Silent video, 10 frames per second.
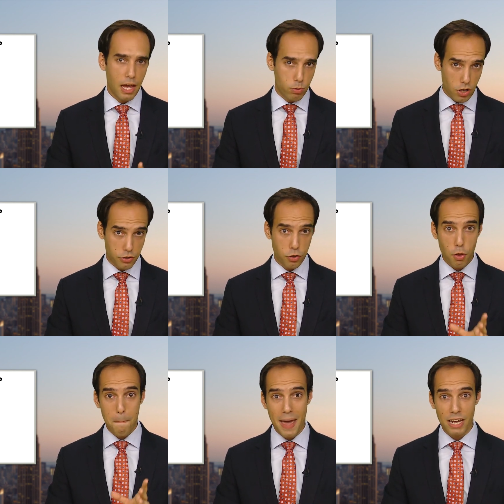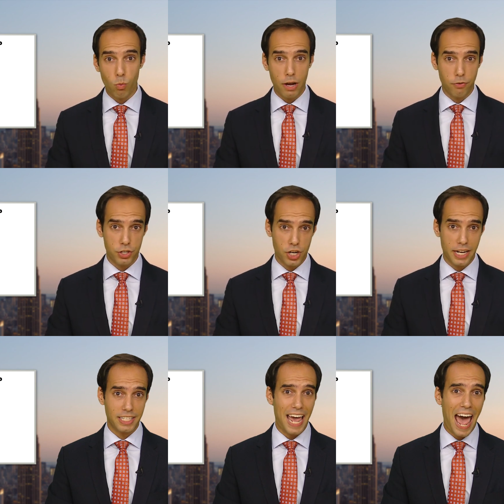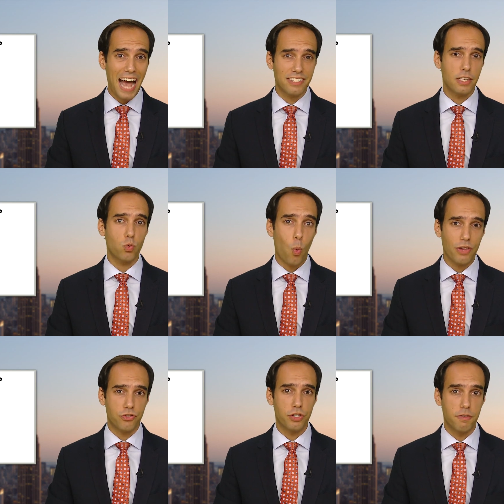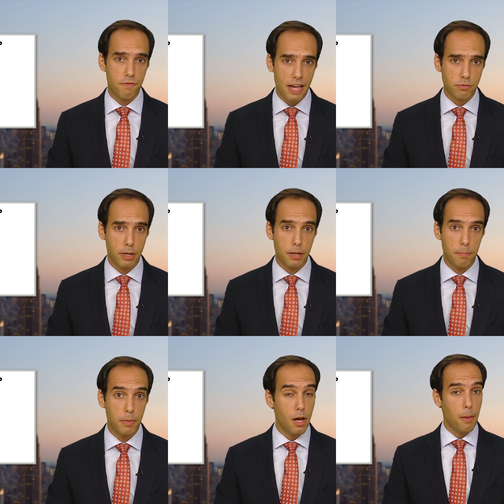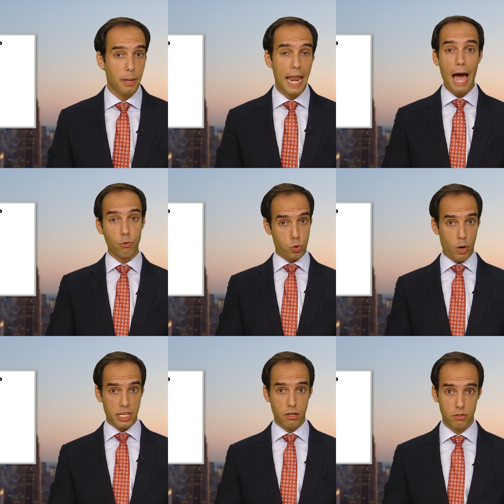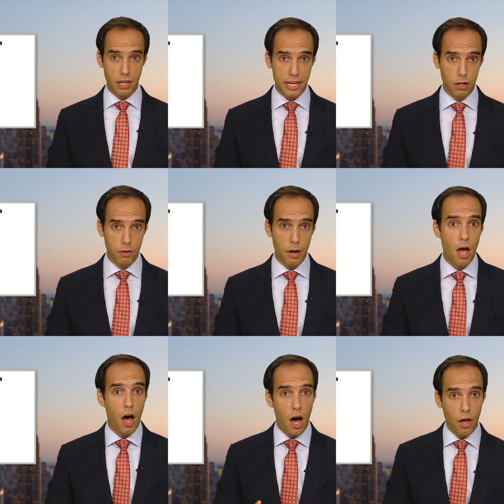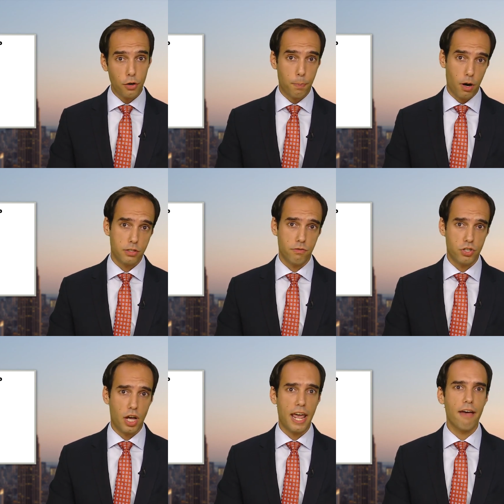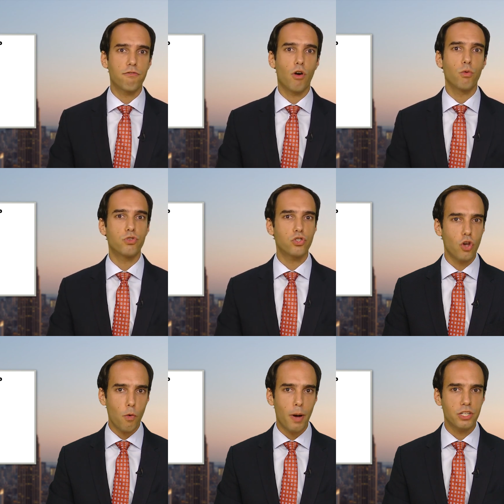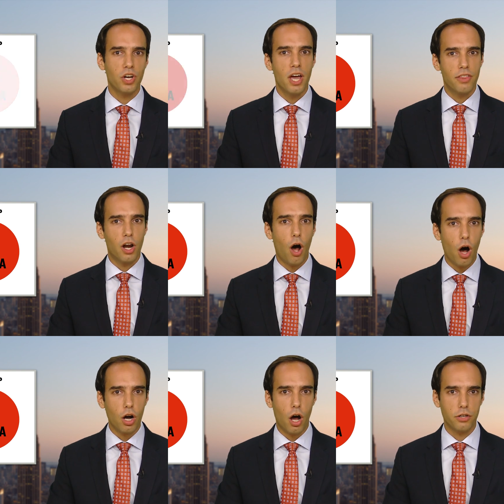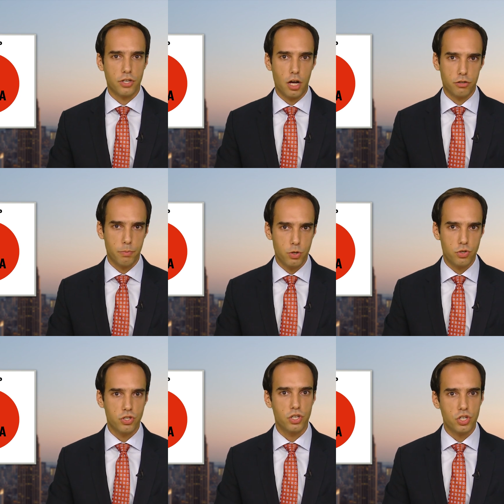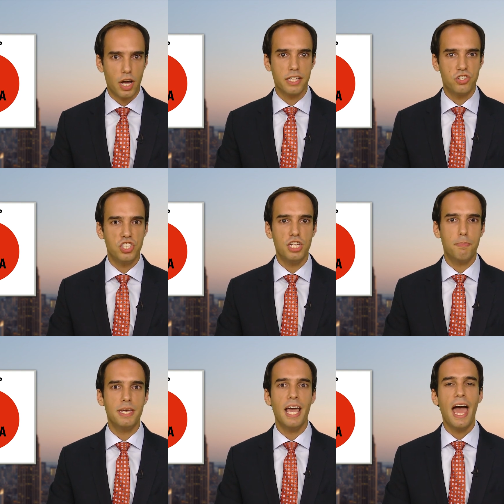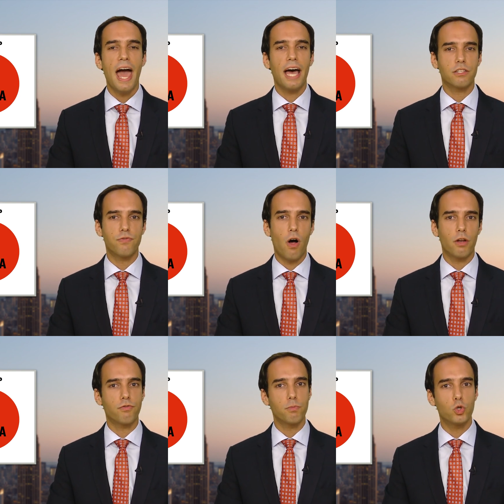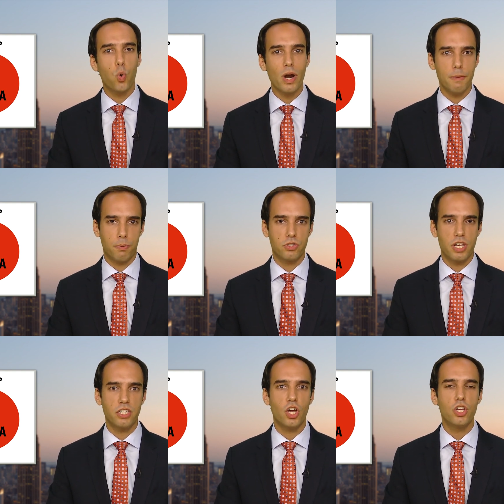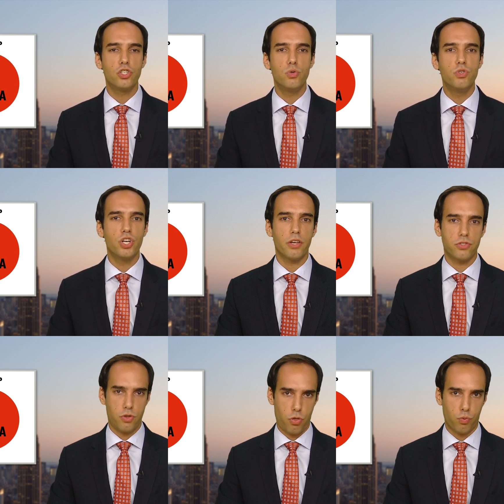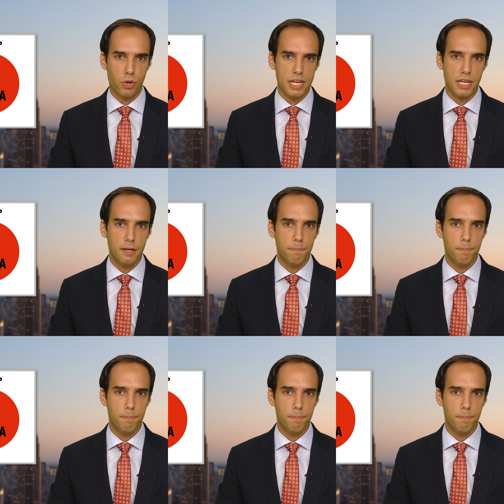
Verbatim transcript: It was also the main way for China to access Western investment. But now, 20 years later, other parts of China have grown so much that Hong Kong's contribution to China's GDP has fallen from 20% to just 3.